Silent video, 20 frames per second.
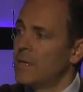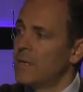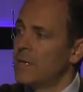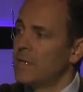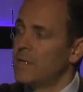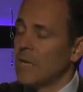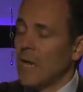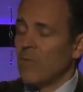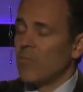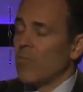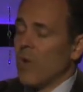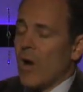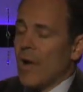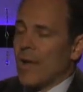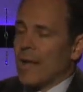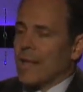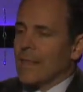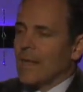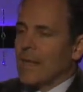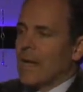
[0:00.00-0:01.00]
It's
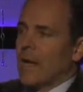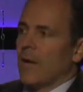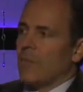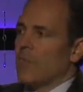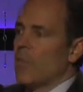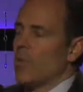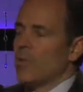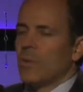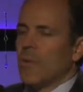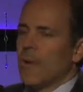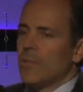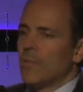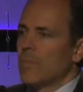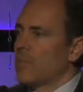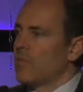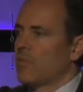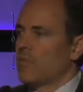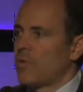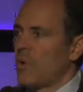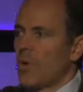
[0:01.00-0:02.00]
ironic that I wrote that
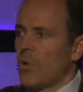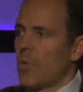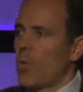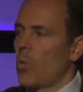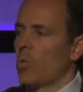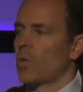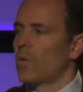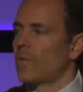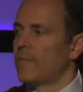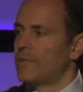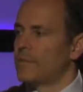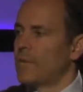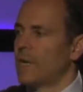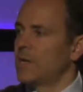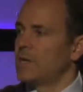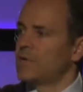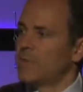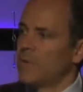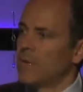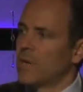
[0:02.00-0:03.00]
a quarter of a
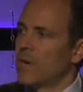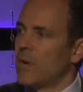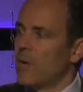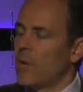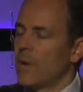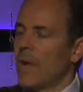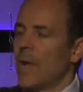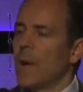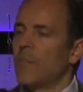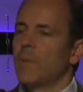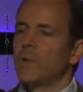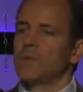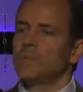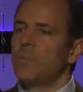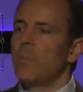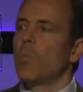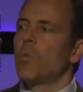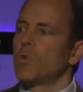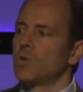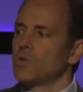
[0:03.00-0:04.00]
century ago and how much
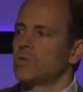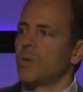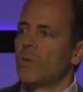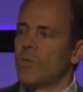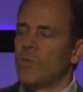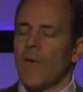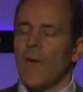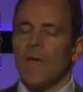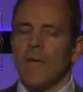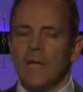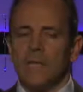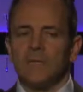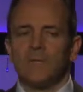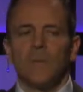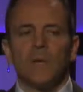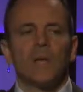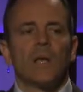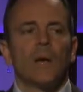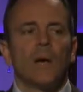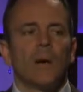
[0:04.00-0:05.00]
more so that has
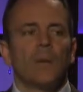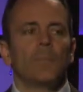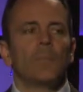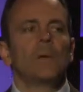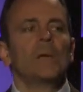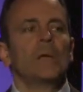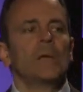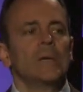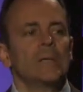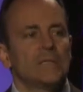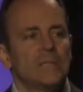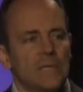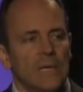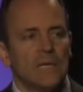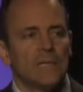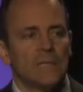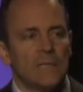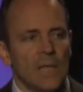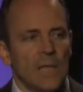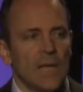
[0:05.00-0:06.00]
become
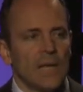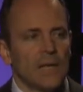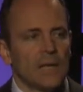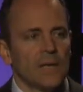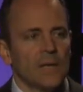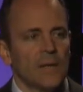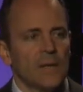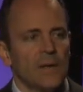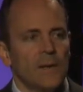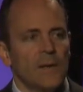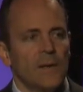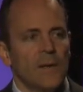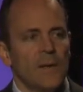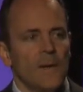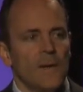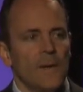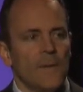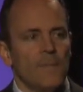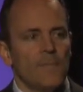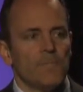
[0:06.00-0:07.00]
since then.
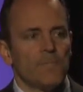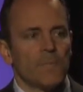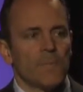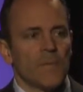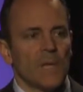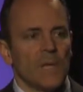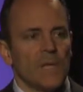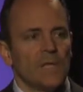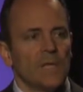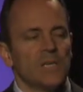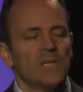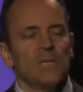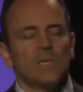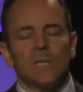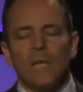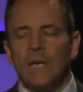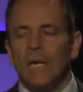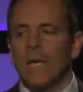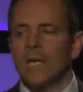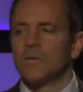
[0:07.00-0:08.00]
And this is,
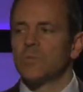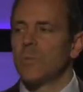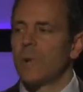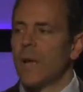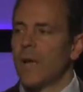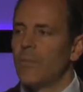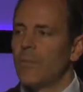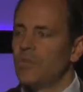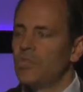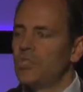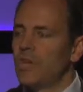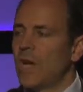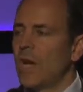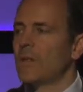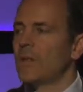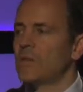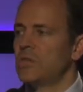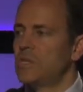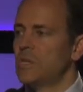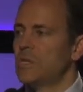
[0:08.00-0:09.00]
I guess, what I would
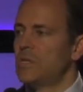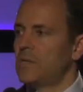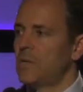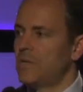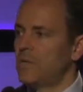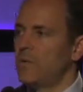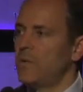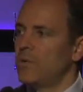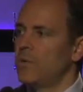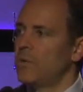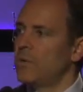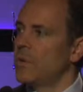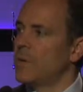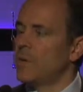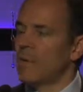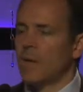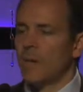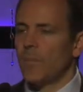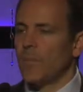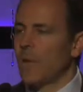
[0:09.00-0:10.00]
challenge each of you, and
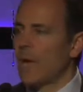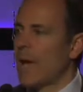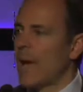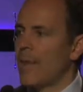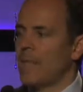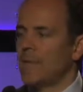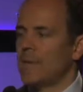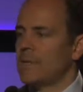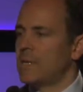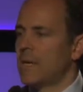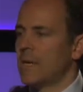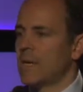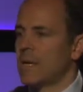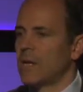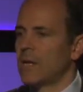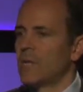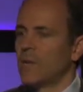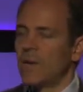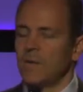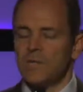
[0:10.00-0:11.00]
then I'll be happy to take any
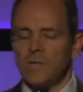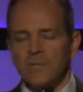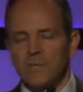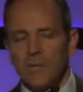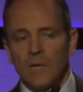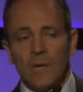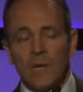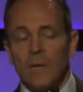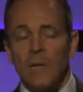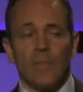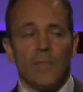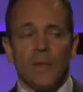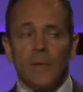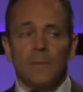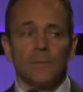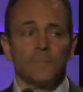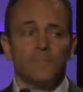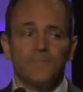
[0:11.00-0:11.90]
questions on anything.